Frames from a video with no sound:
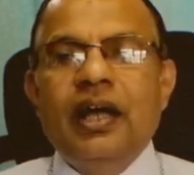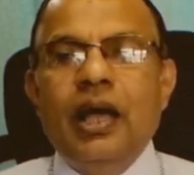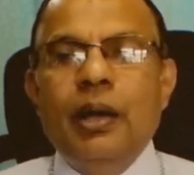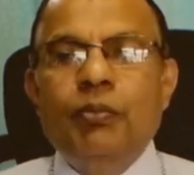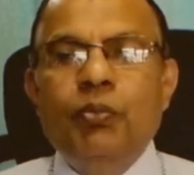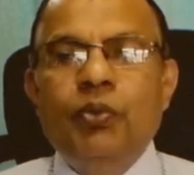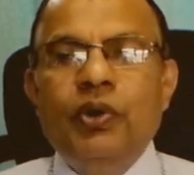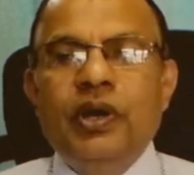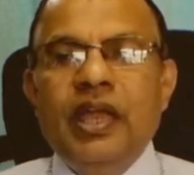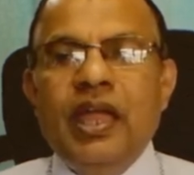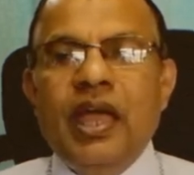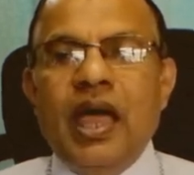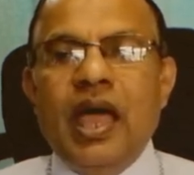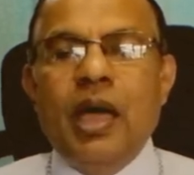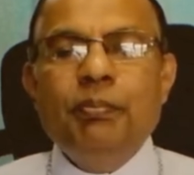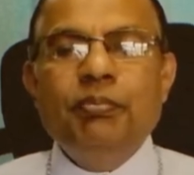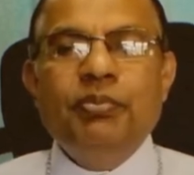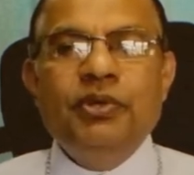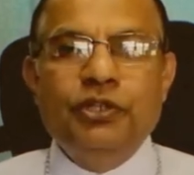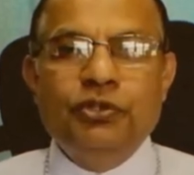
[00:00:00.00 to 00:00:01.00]
I am very
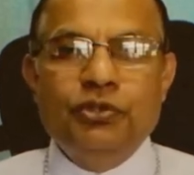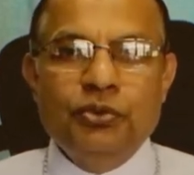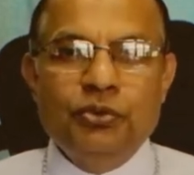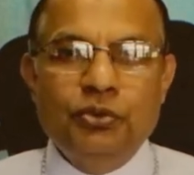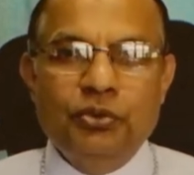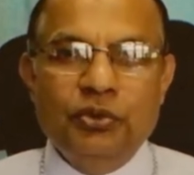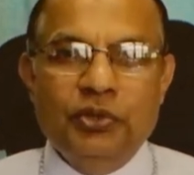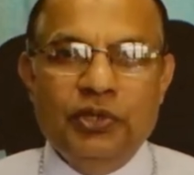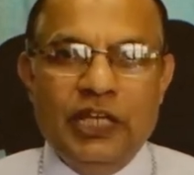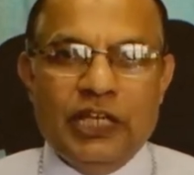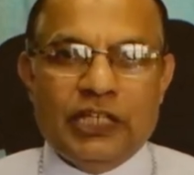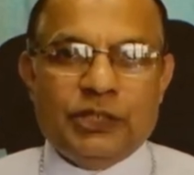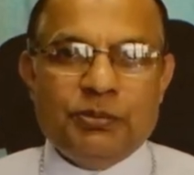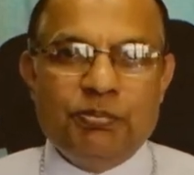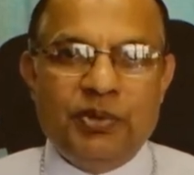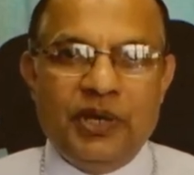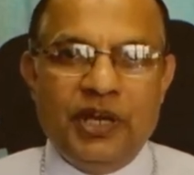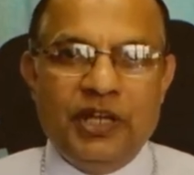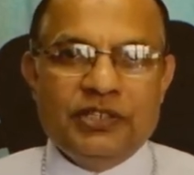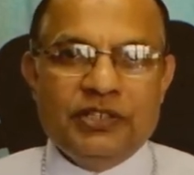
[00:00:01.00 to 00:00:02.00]
happy to
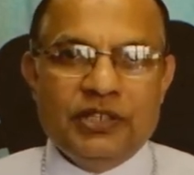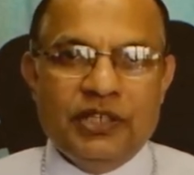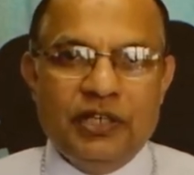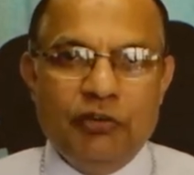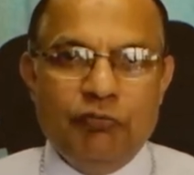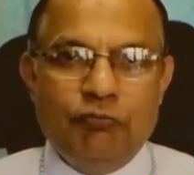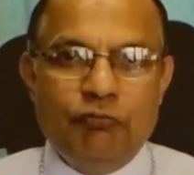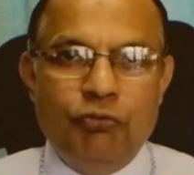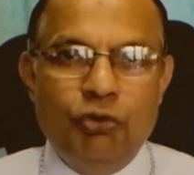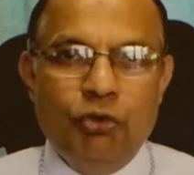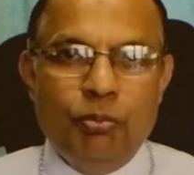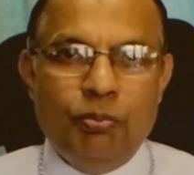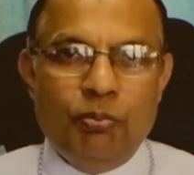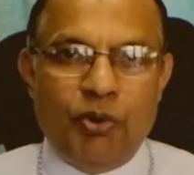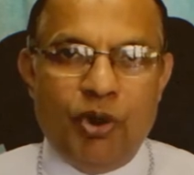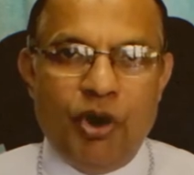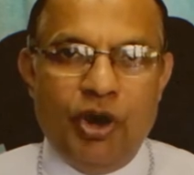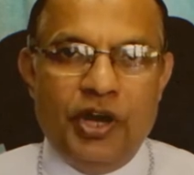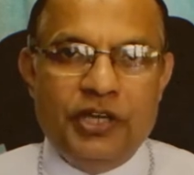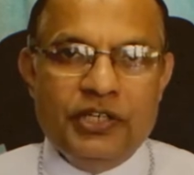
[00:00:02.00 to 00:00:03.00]
express a few
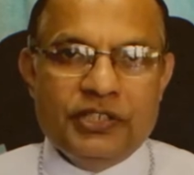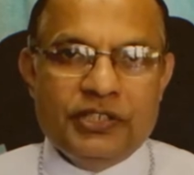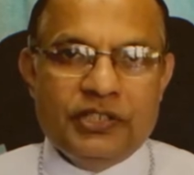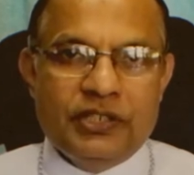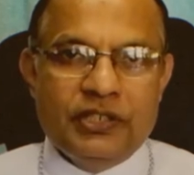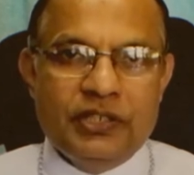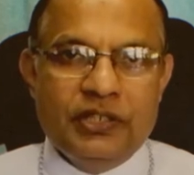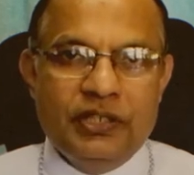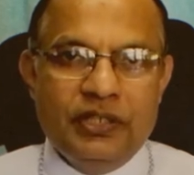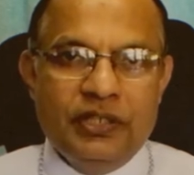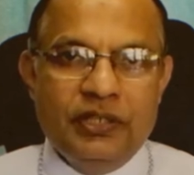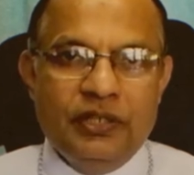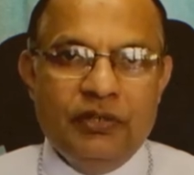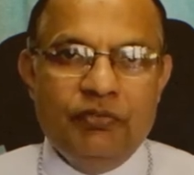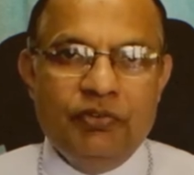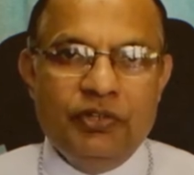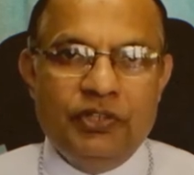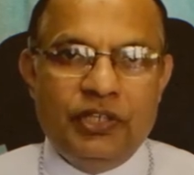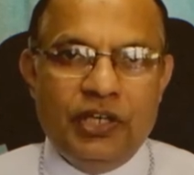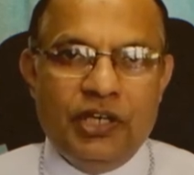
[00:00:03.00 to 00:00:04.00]
points
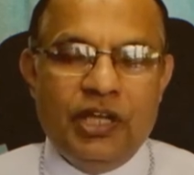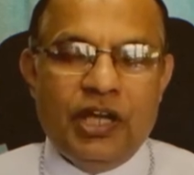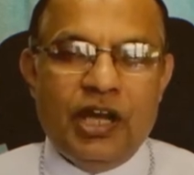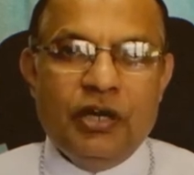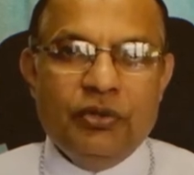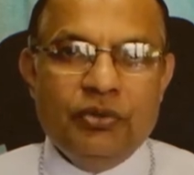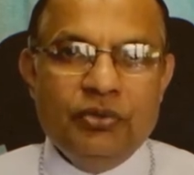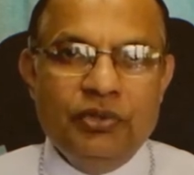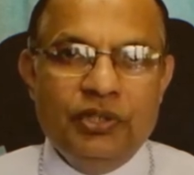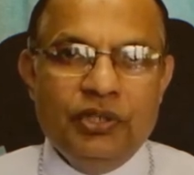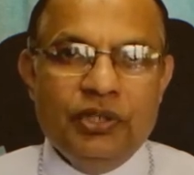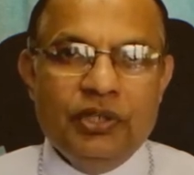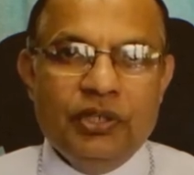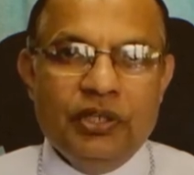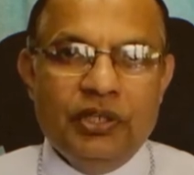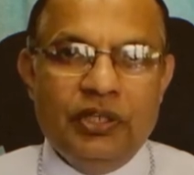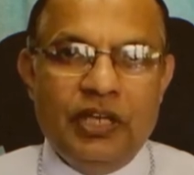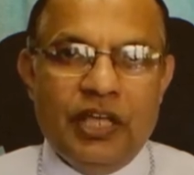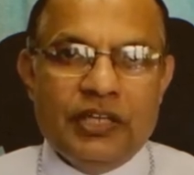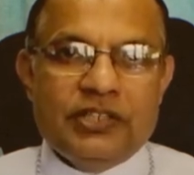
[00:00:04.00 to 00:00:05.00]
with regard to
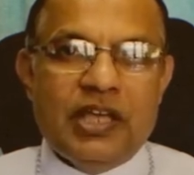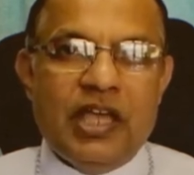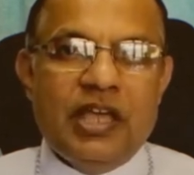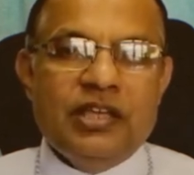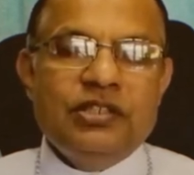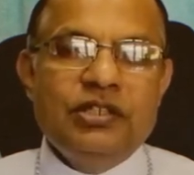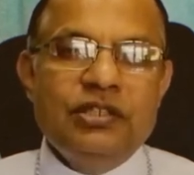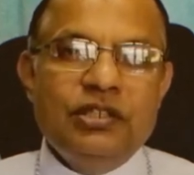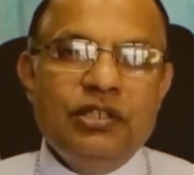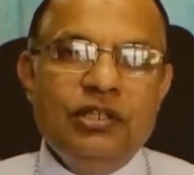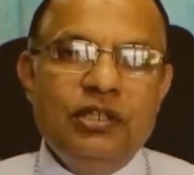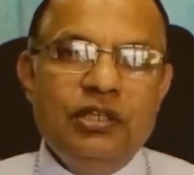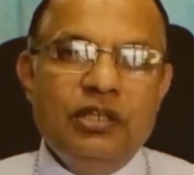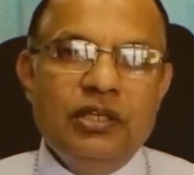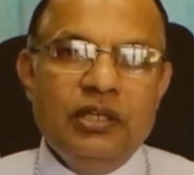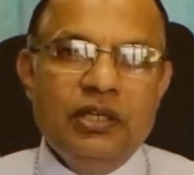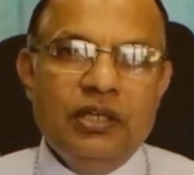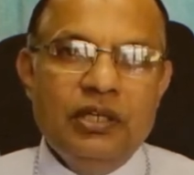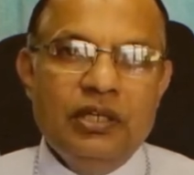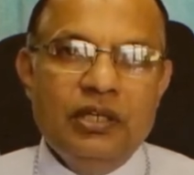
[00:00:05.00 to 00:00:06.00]
the
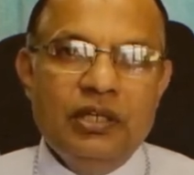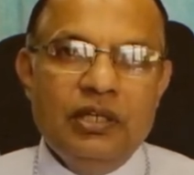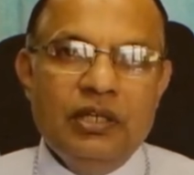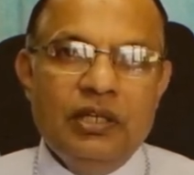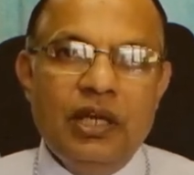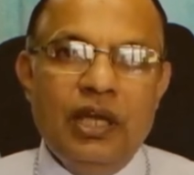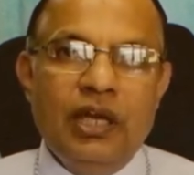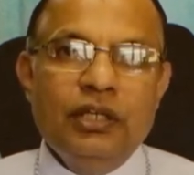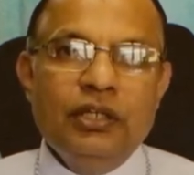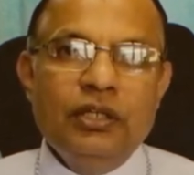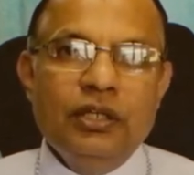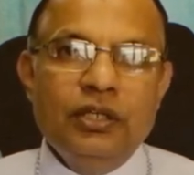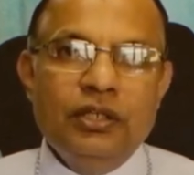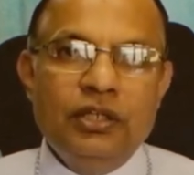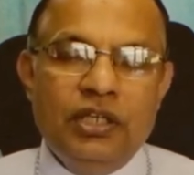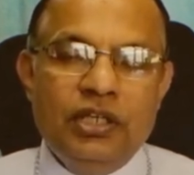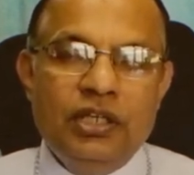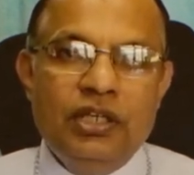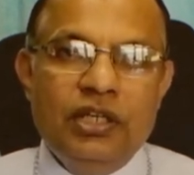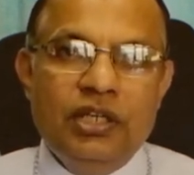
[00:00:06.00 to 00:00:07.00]
necessity and the
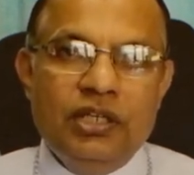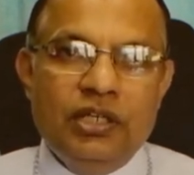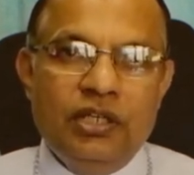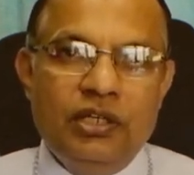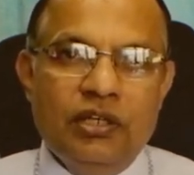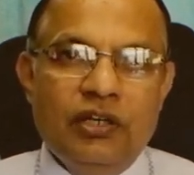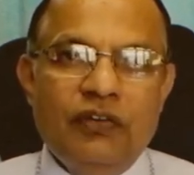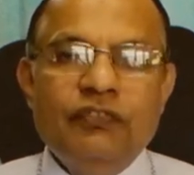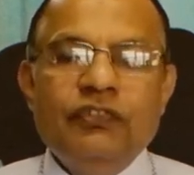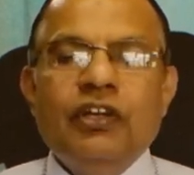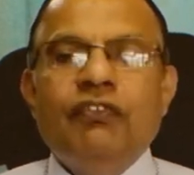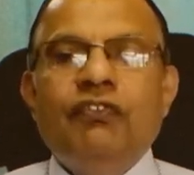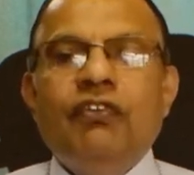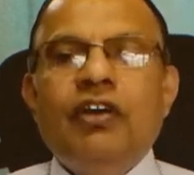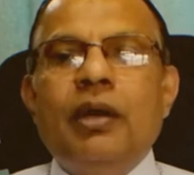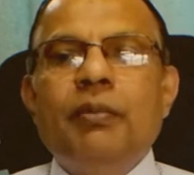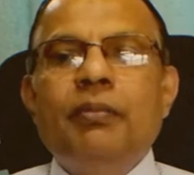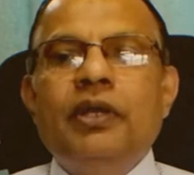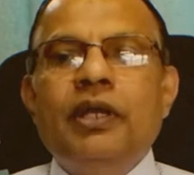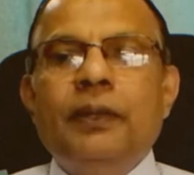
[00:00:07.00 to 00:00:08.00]
dignity of the
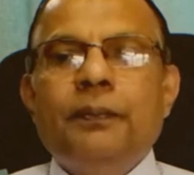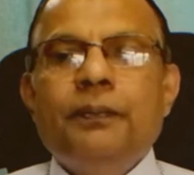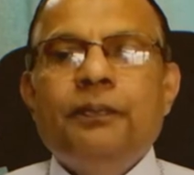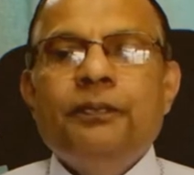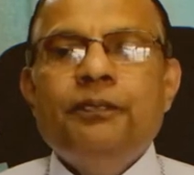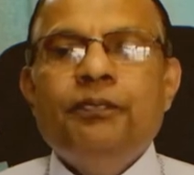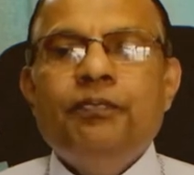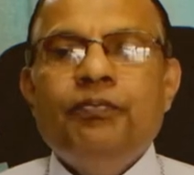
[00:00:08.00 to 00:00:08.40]
family.